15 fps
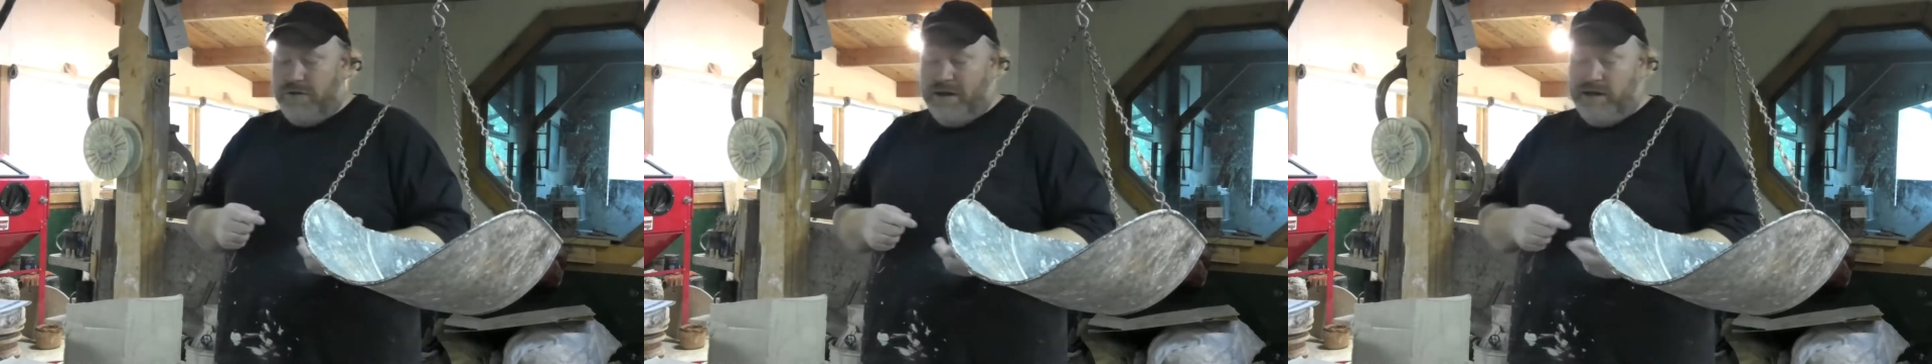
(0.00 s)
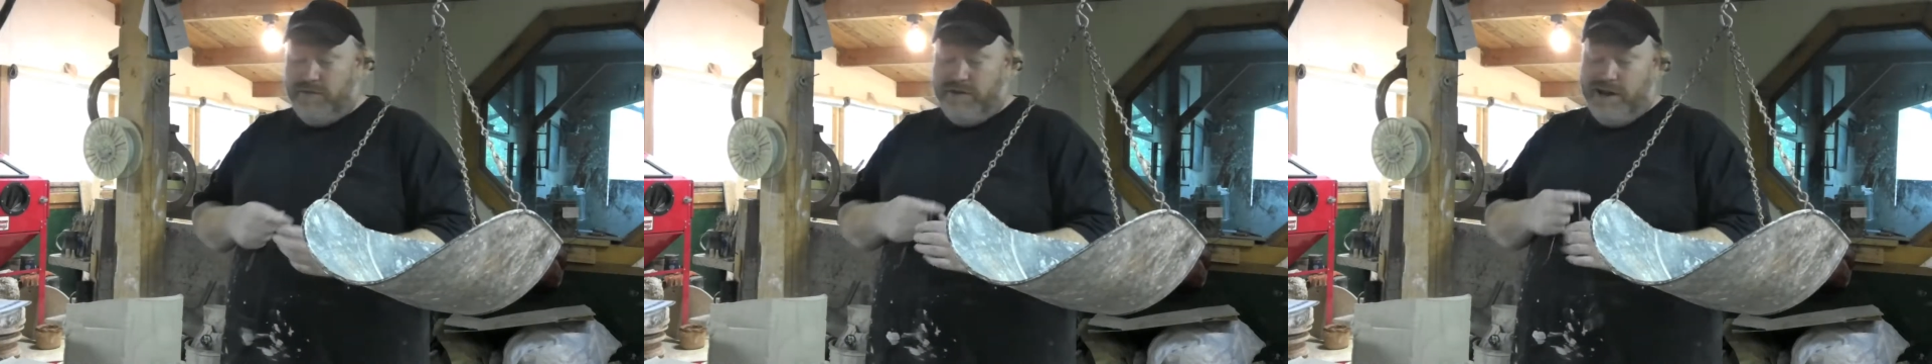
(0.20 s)

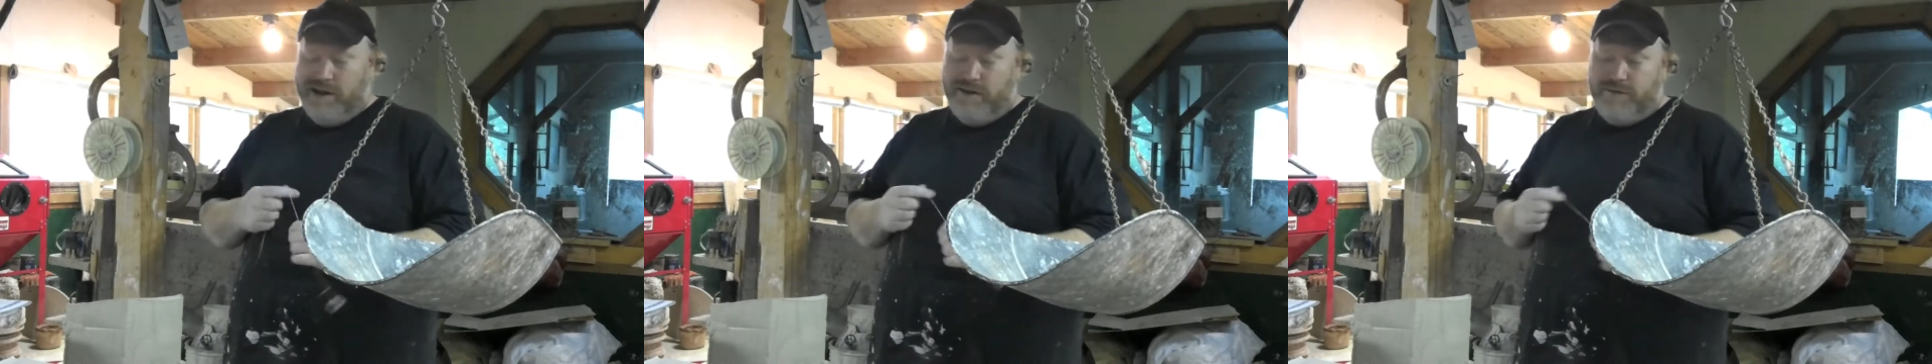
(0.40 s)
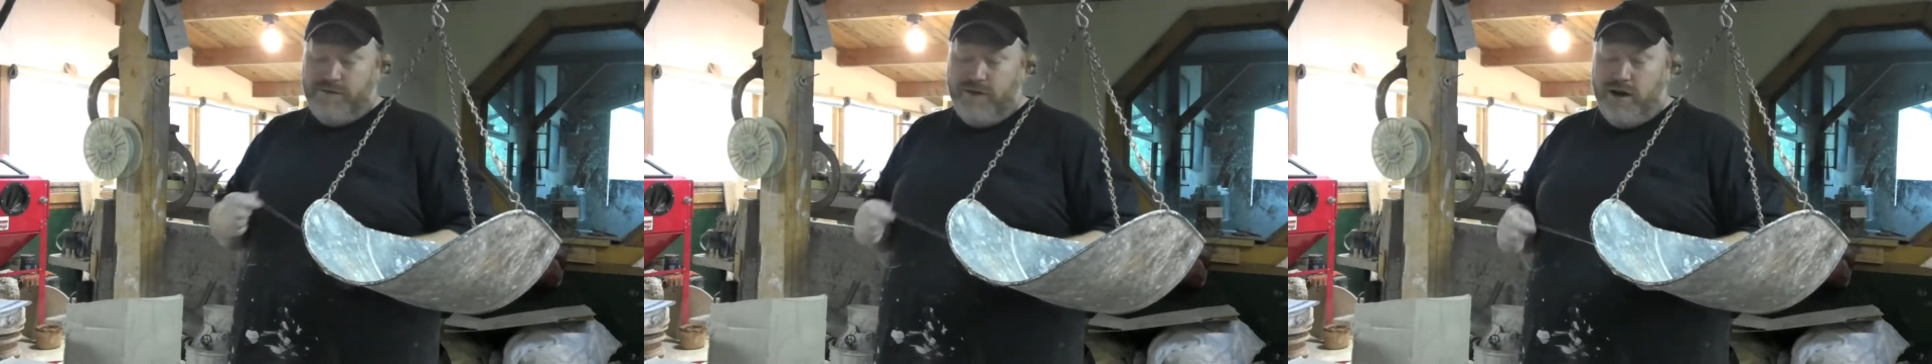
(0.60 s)

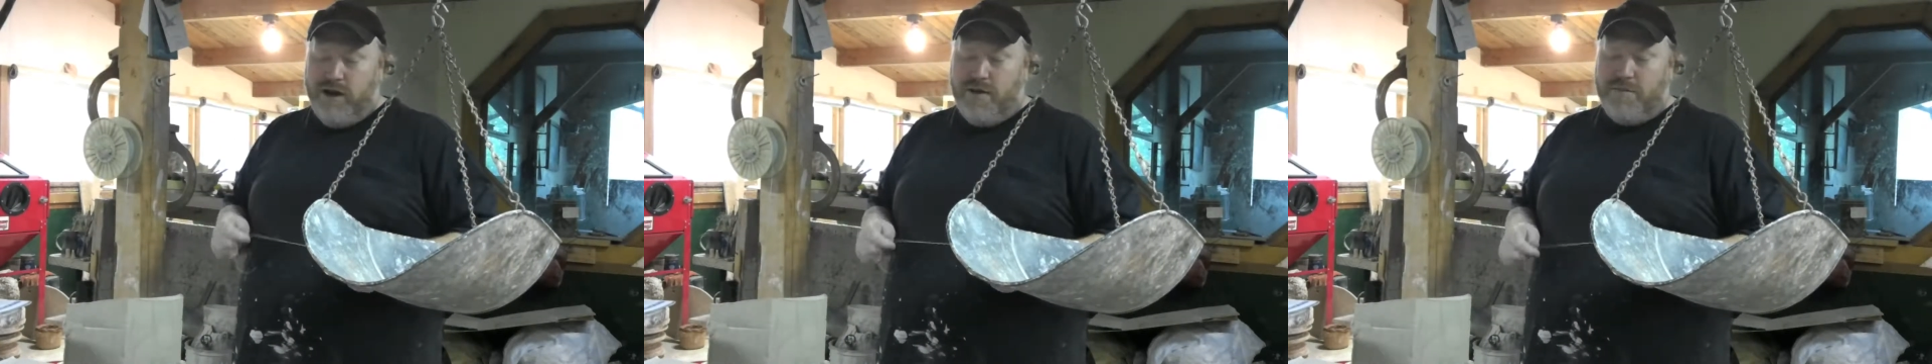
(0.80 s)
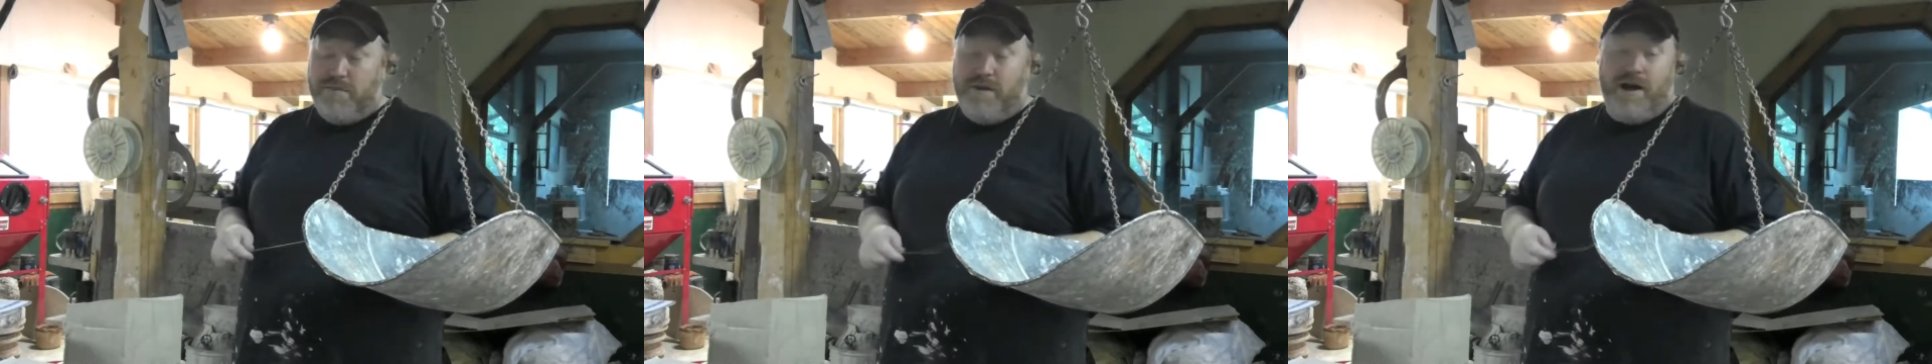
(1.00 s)
anywhere
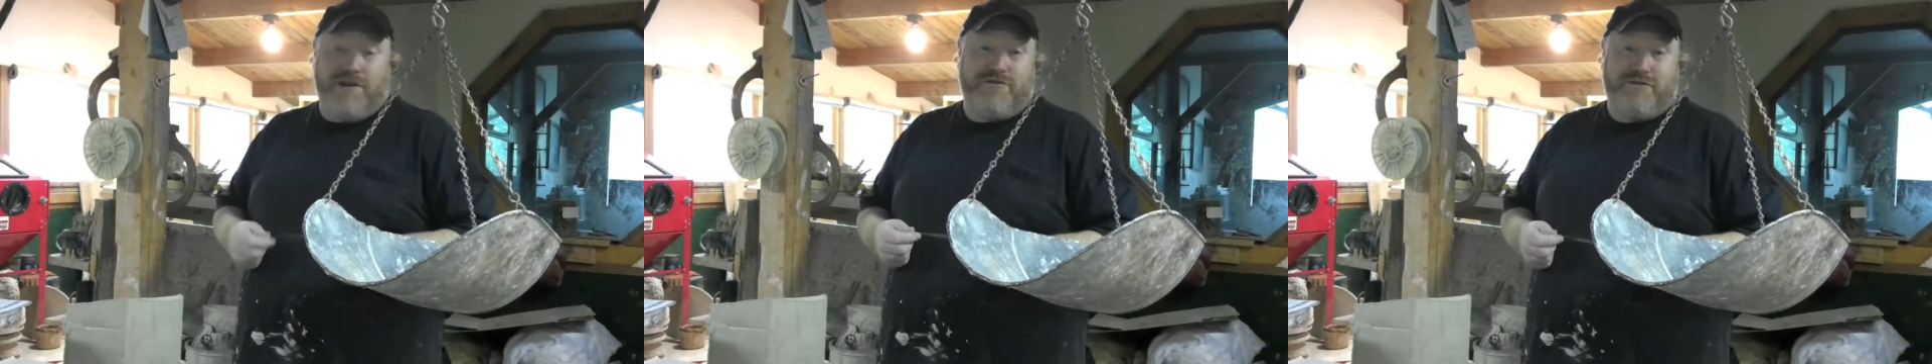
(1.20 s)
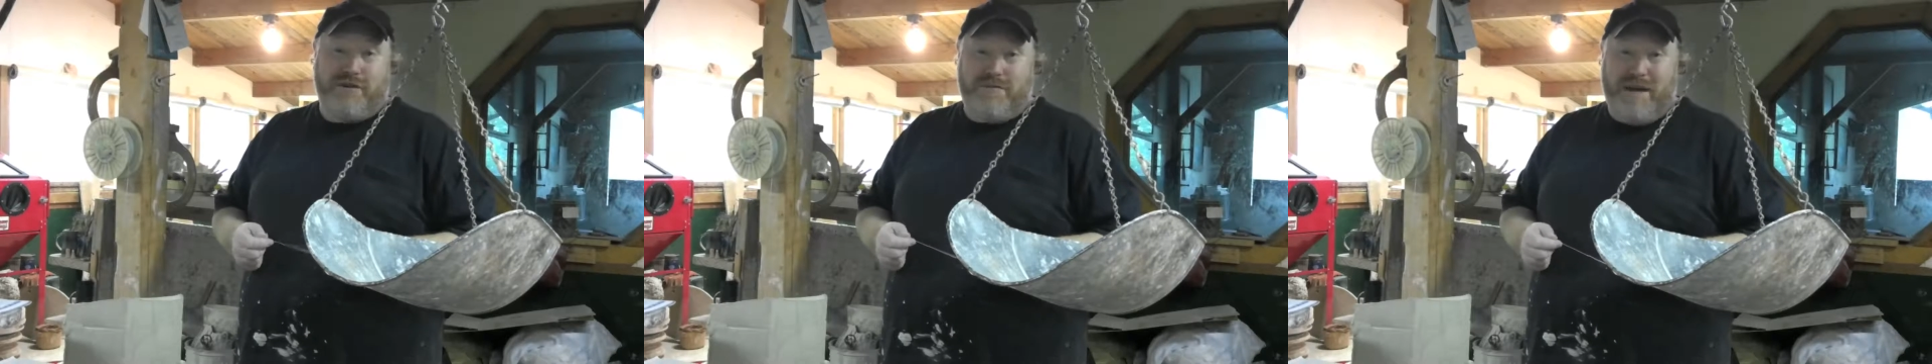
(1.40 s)
from
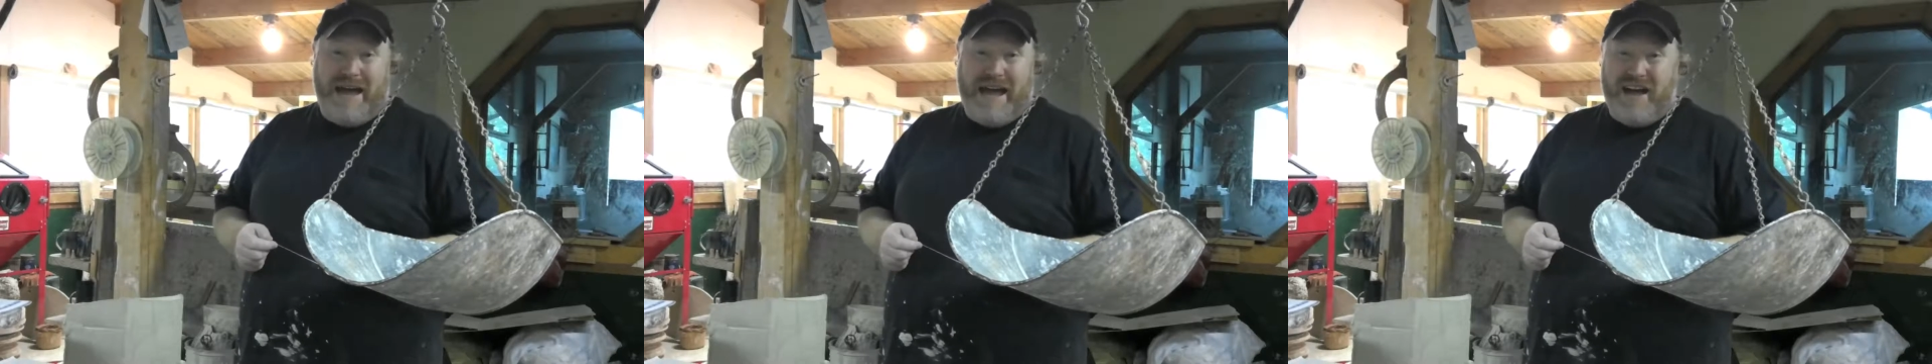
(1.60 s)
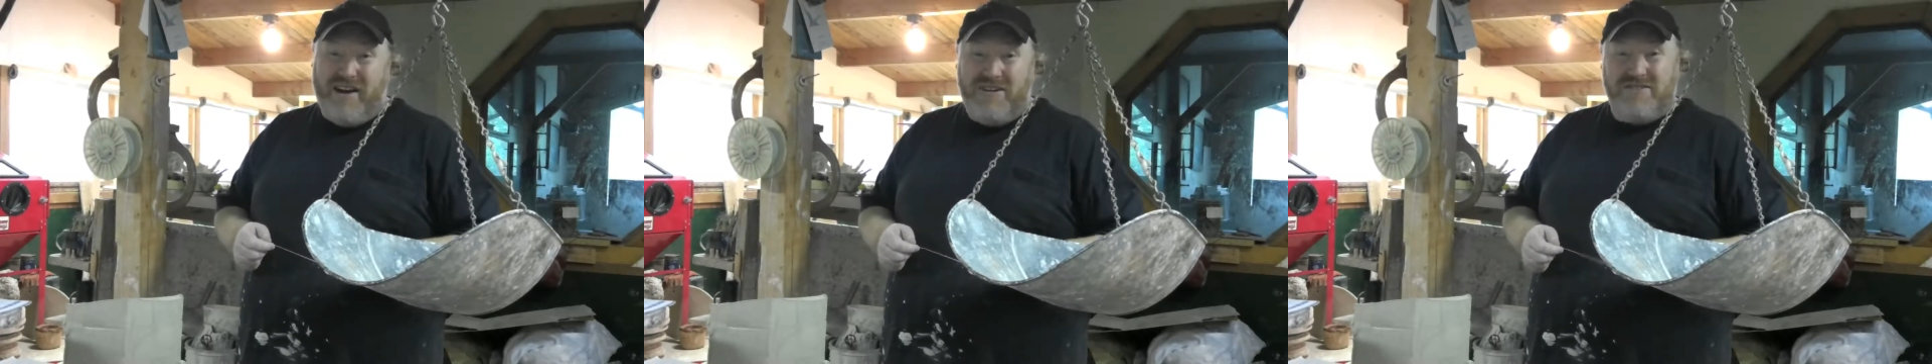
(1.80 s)
under a
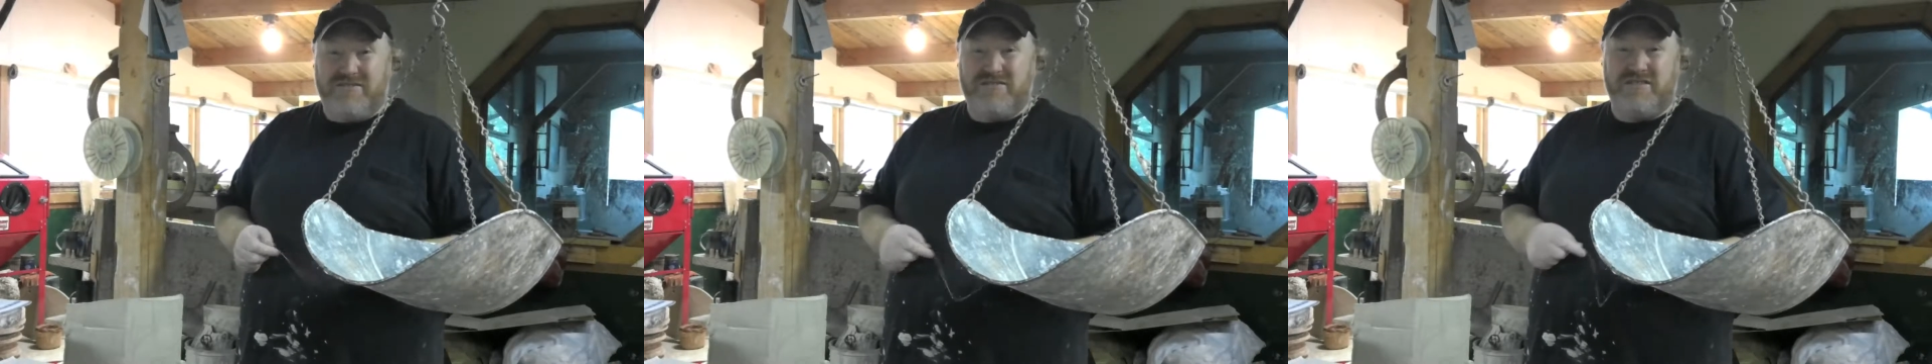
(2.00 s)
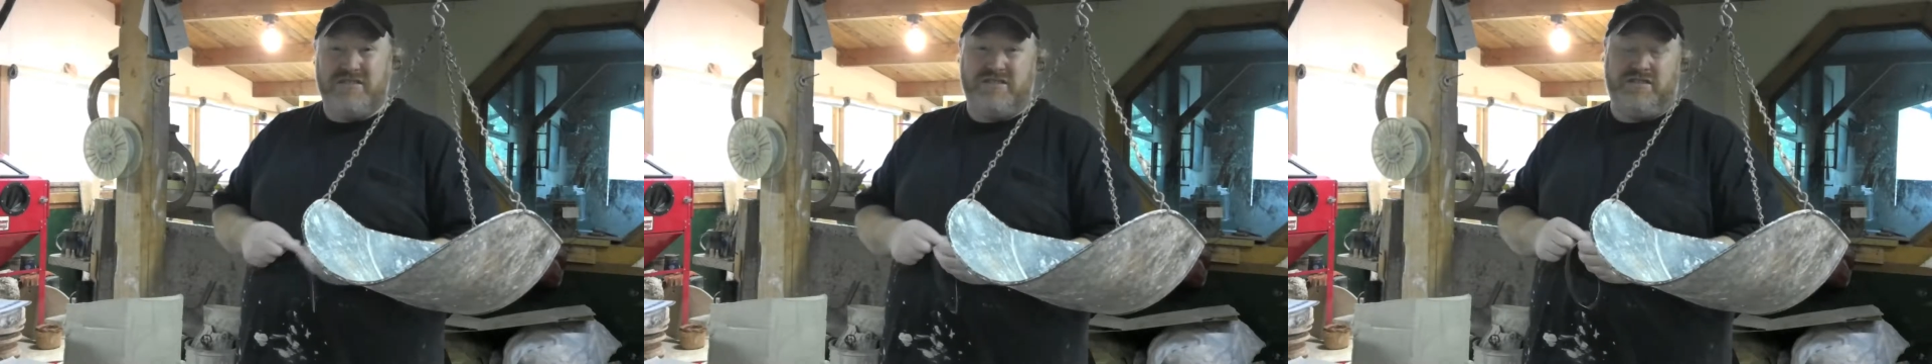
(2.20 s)
pound